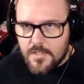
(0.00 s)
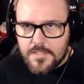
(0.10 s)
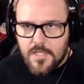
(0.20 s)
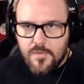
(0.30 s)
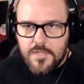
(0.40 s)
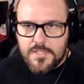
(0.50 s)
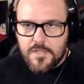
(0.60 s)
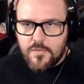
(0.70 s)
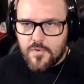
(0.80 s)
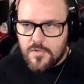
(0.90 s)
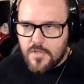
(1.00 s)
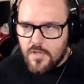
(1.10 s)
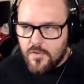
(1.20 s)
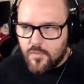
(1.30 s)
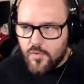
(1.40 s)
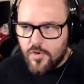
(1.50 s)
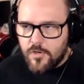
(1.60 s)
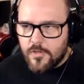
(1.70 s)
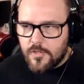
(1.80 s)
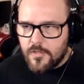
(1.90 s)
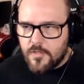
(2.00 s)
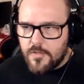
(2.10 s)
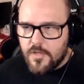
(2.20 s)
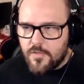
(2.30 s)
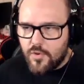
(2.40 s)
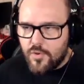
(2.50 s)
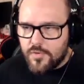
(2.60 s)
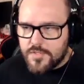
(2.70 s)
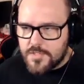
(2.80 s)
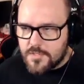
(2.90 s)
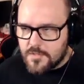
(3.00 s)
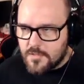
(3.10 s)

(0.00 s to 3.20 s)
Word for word: So now we need to know where the other were. The others.